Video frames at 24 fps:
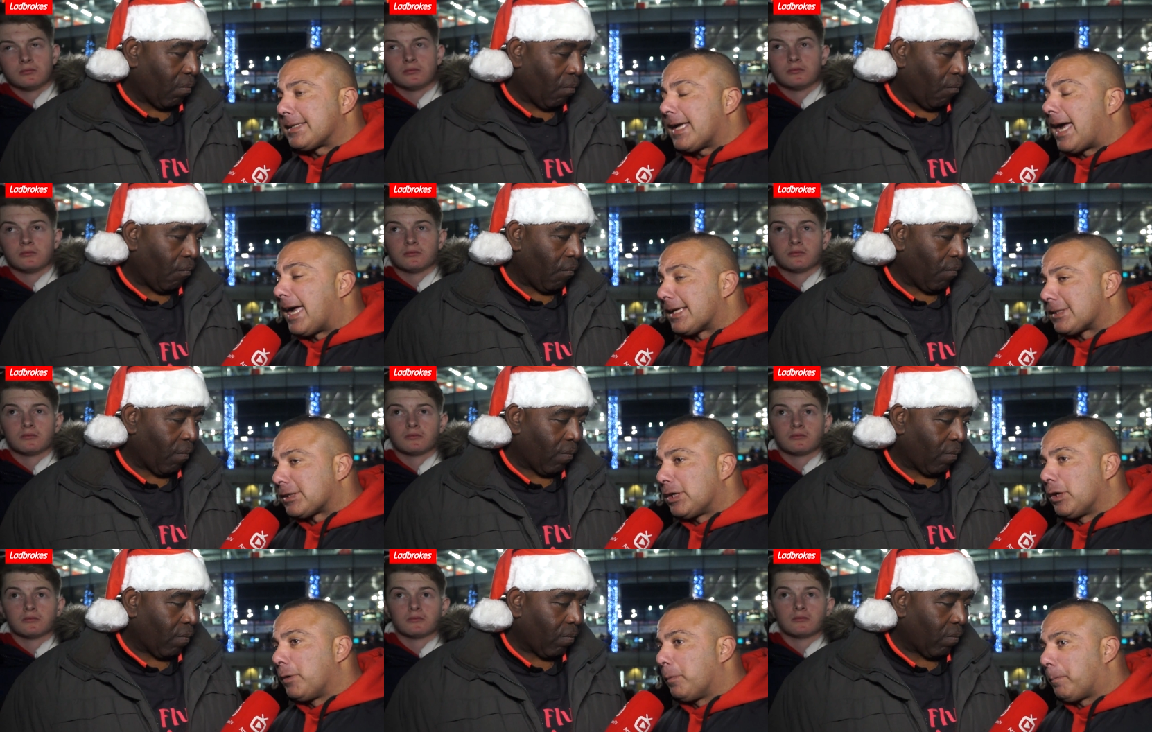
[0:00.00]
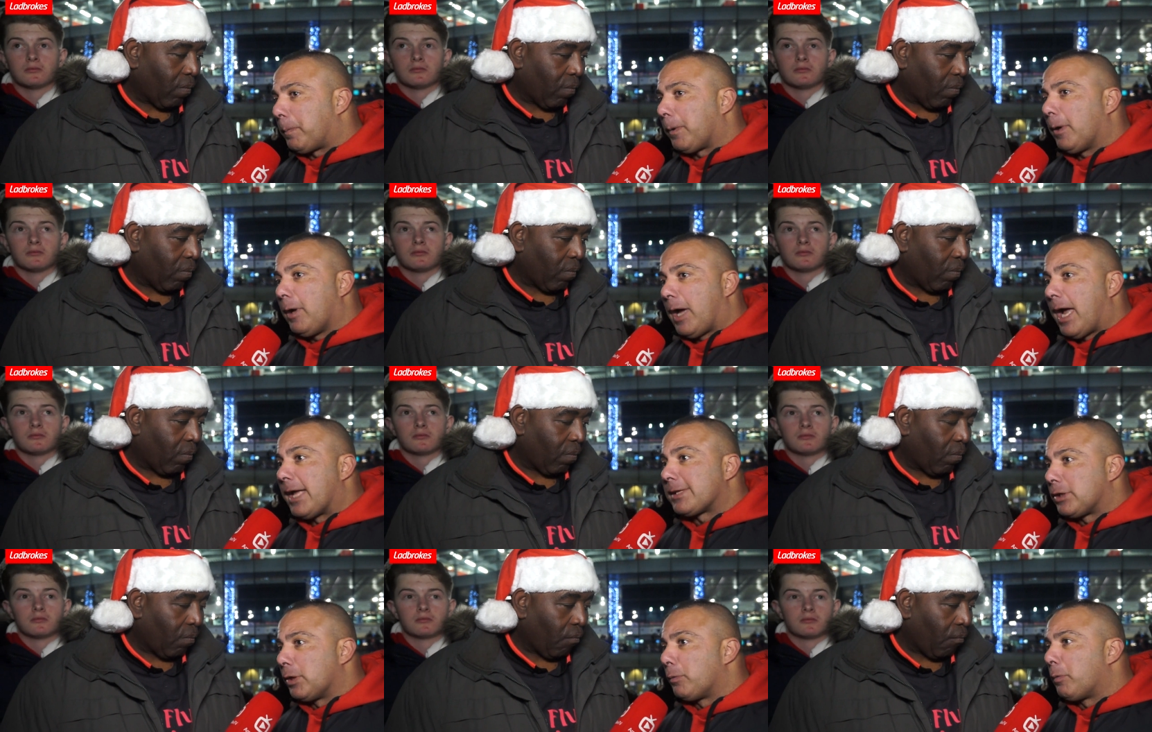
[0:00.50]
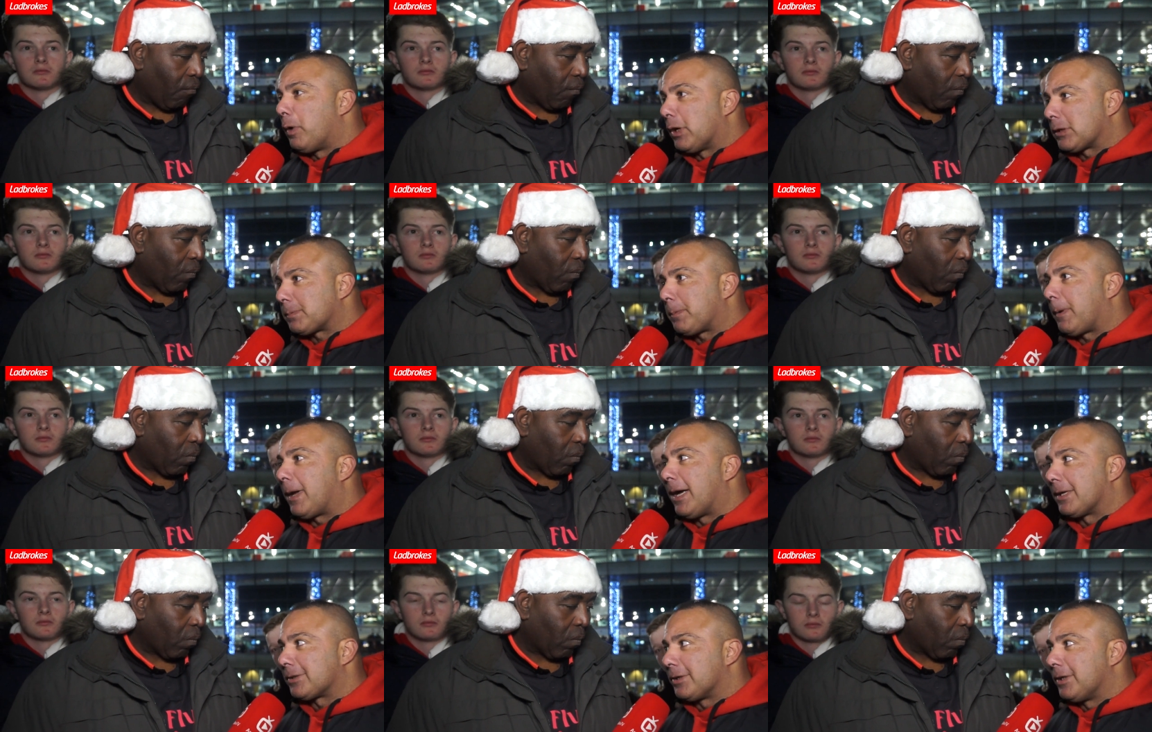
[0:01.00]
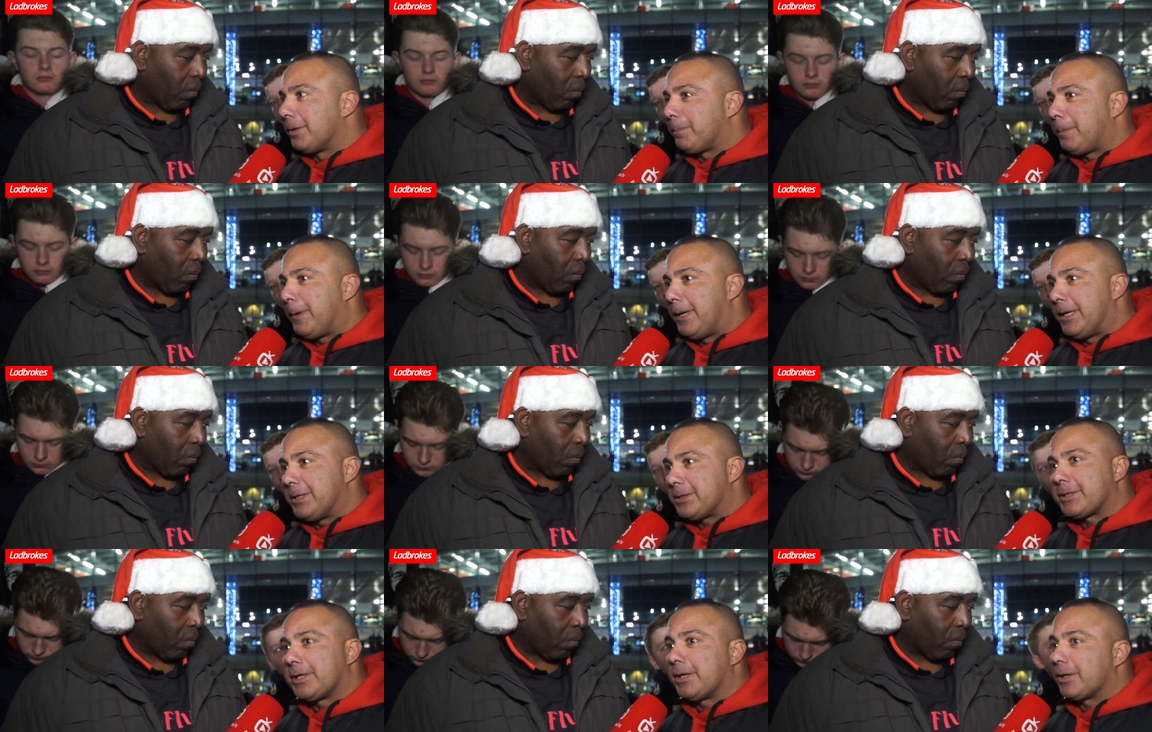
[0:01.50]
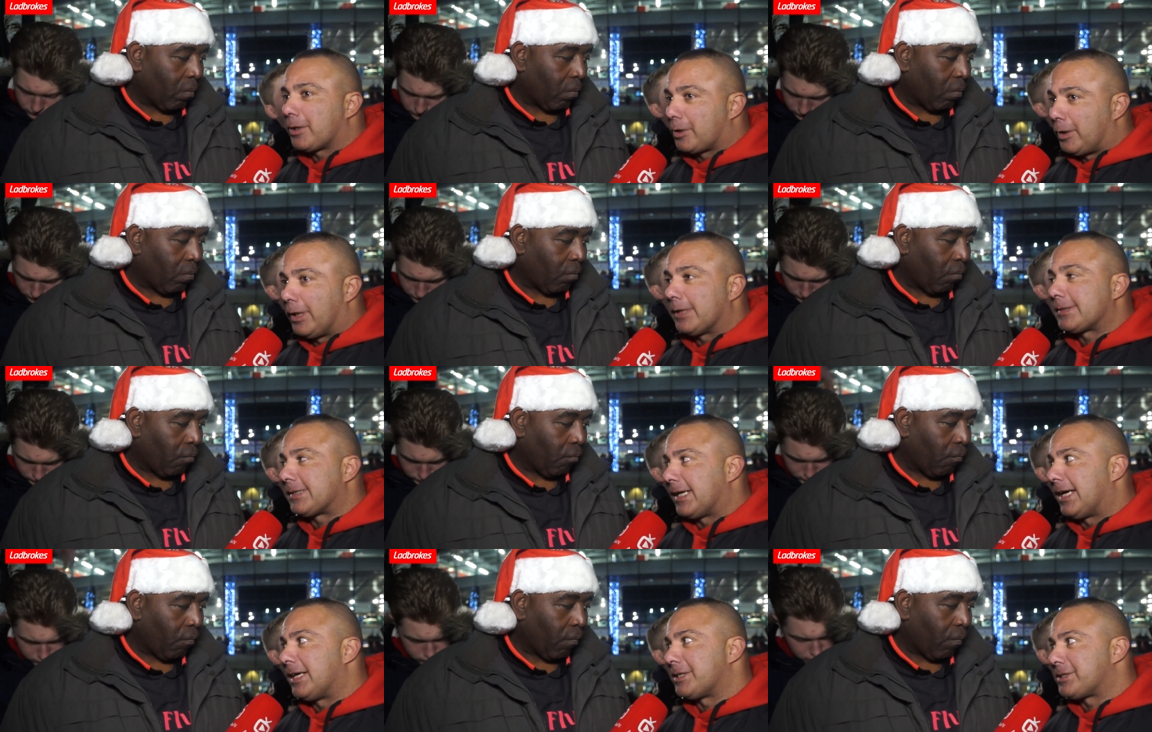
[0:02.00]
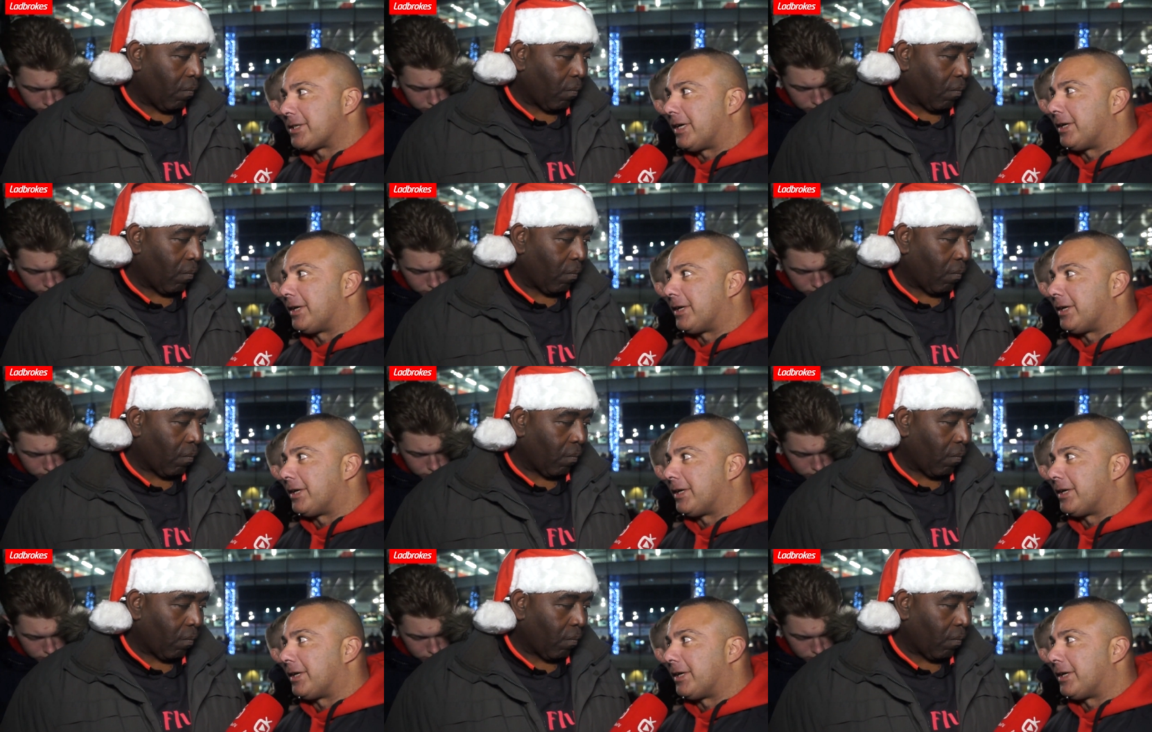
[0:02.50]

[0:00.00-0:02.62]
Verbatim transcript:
Speaker 1: our two worst players on the pitch got us out of